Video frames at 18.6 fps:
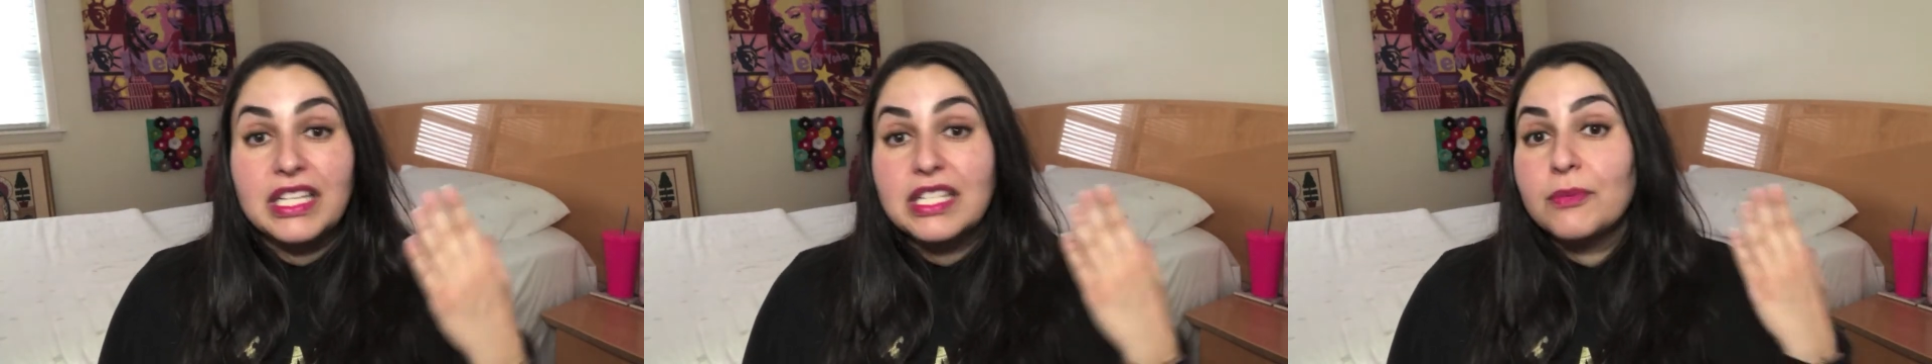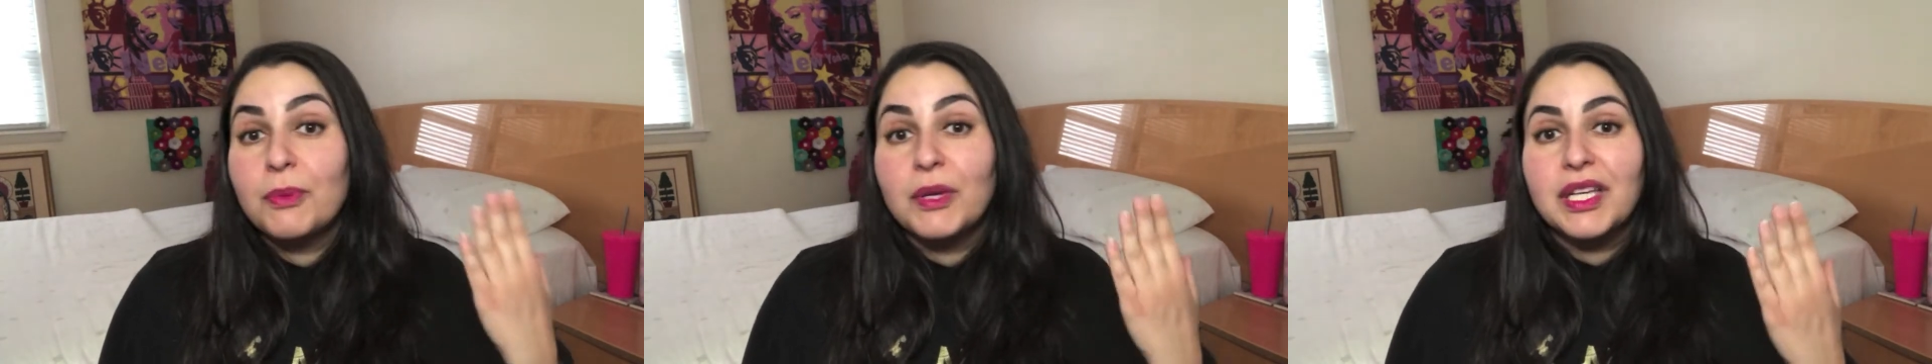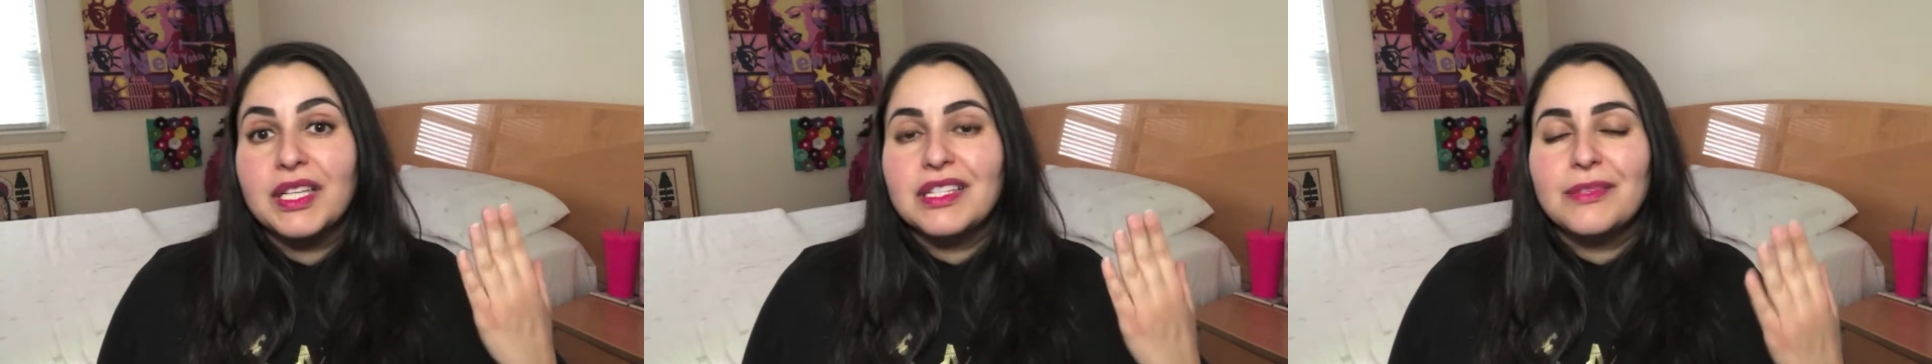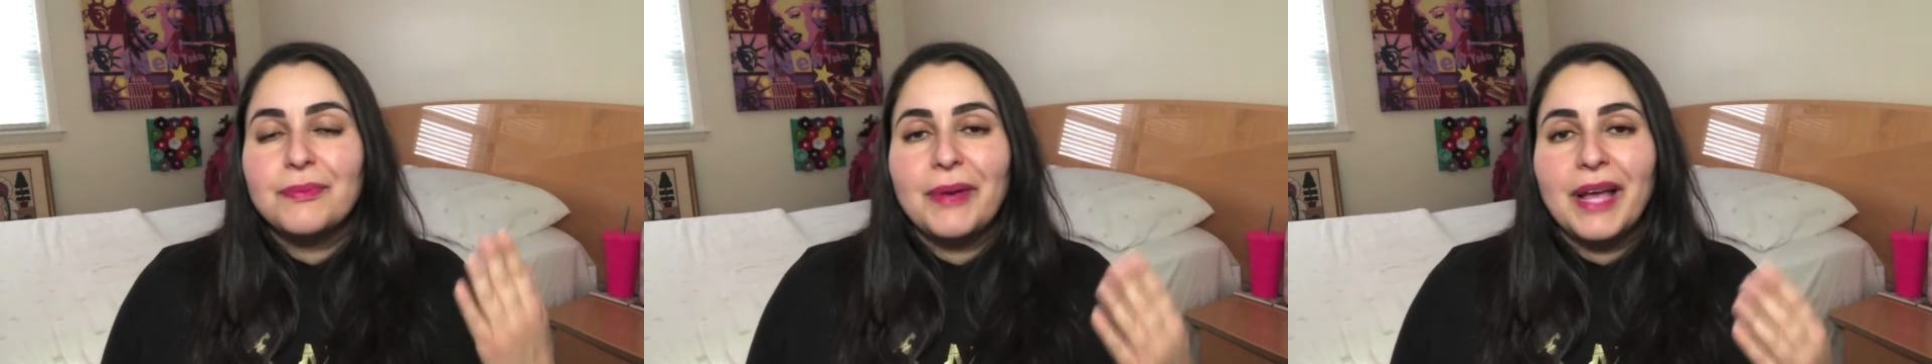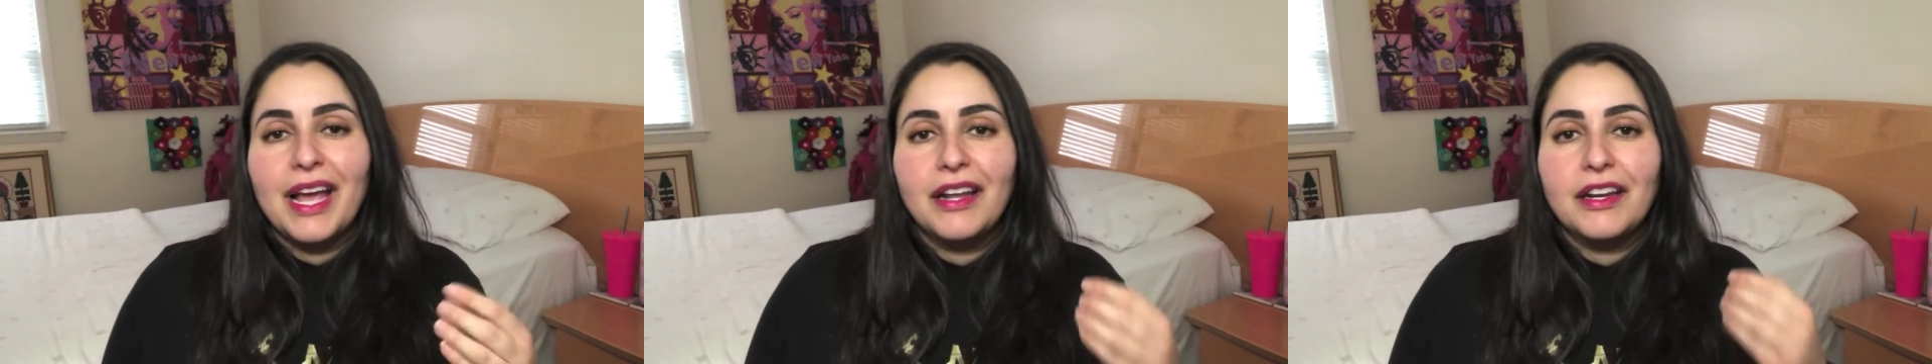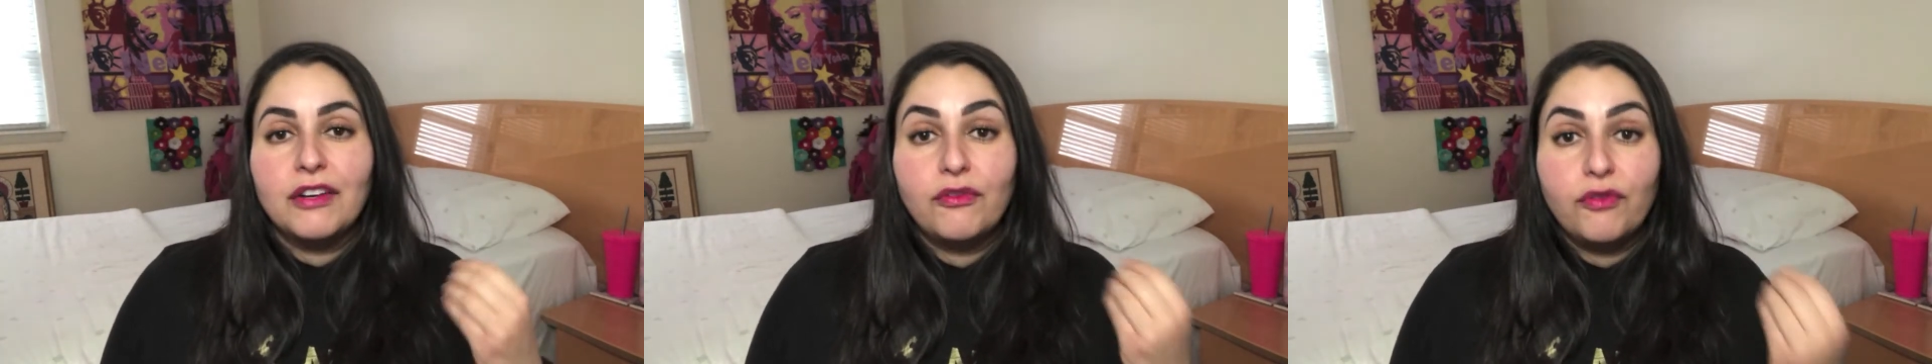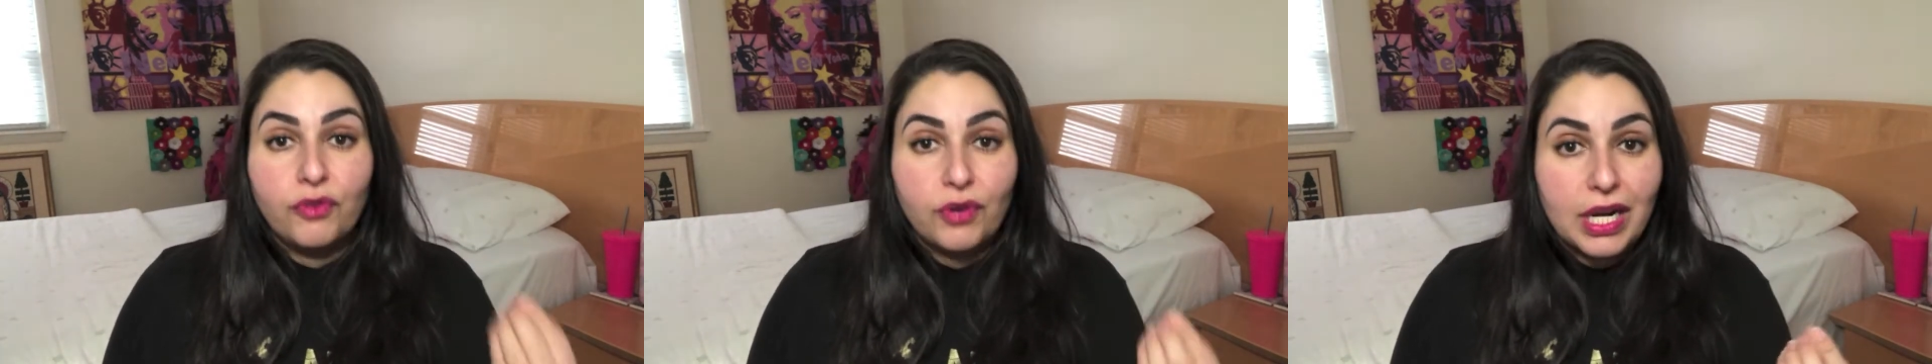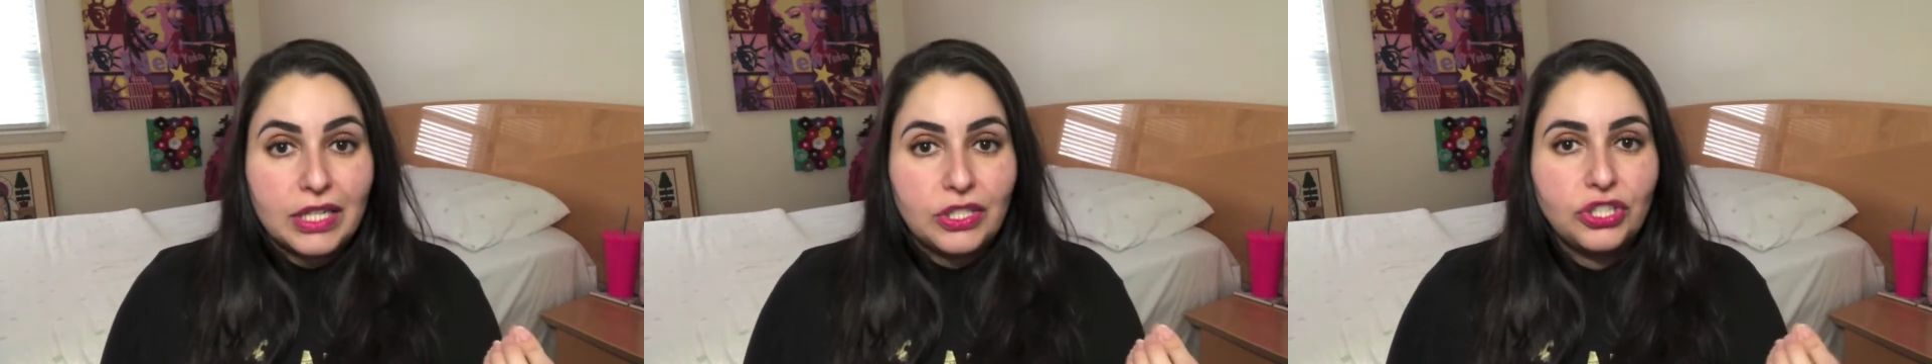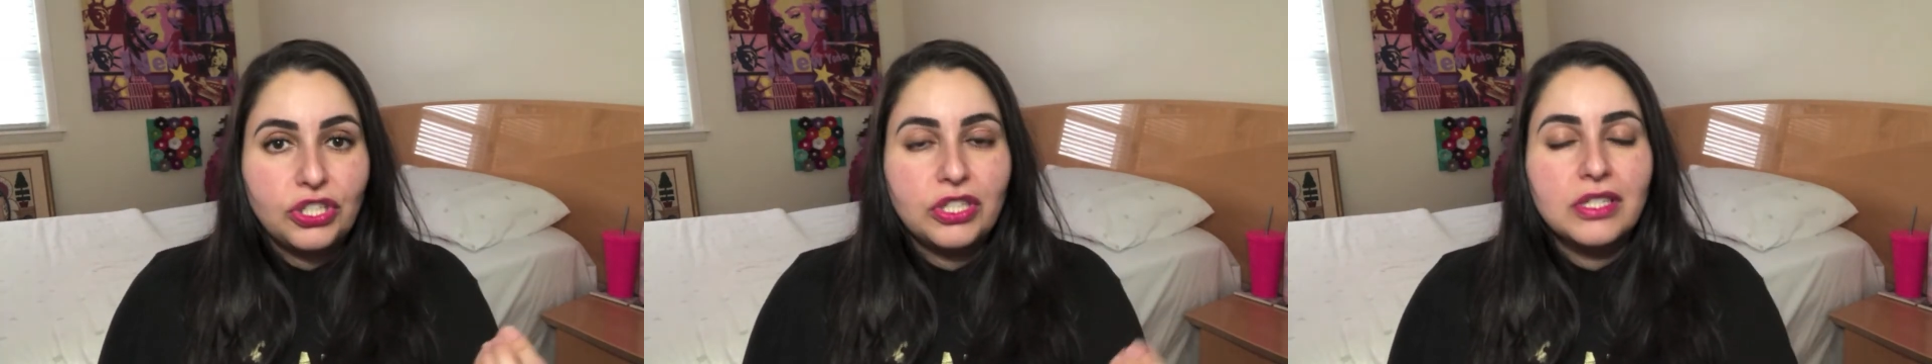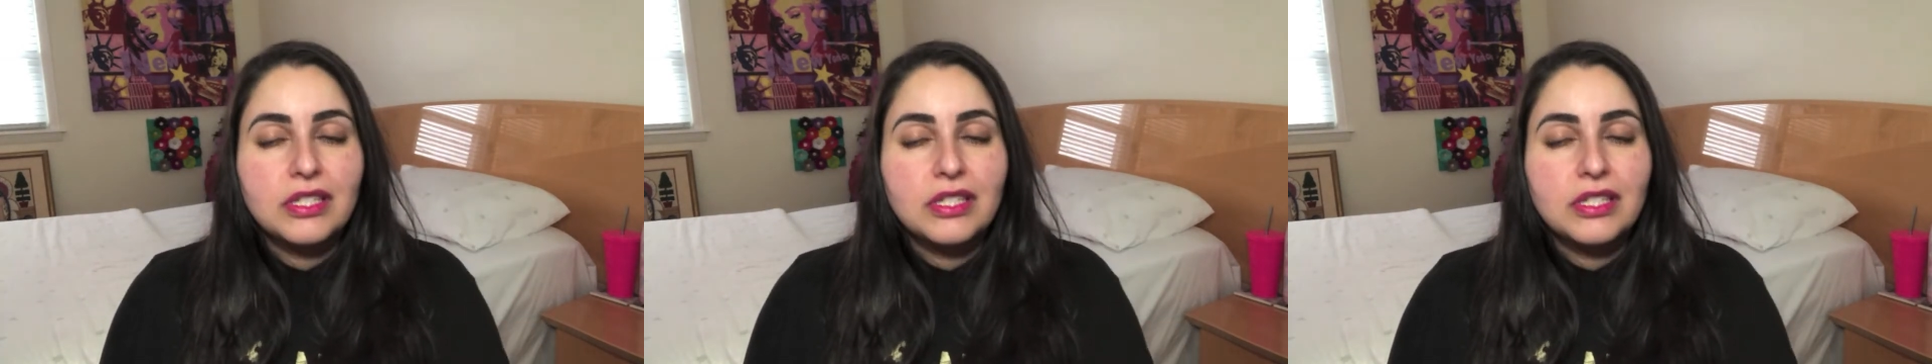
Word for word: spick and span and fresh.